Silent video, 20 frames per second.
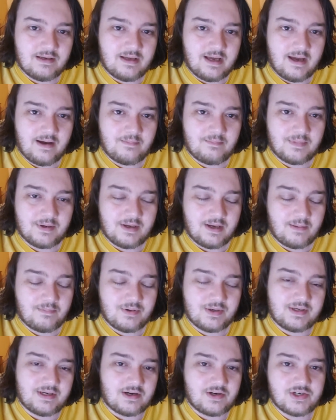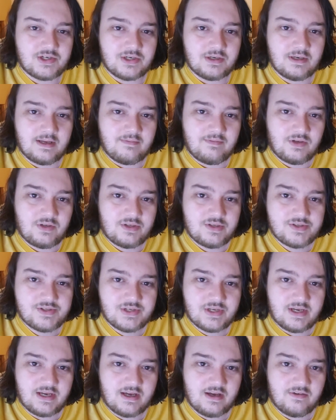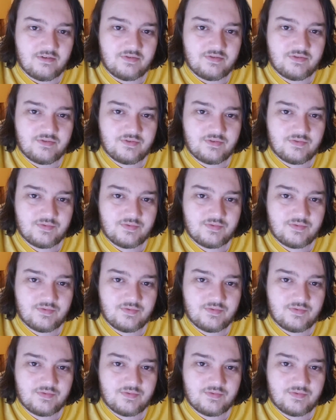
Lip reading: and how production levels have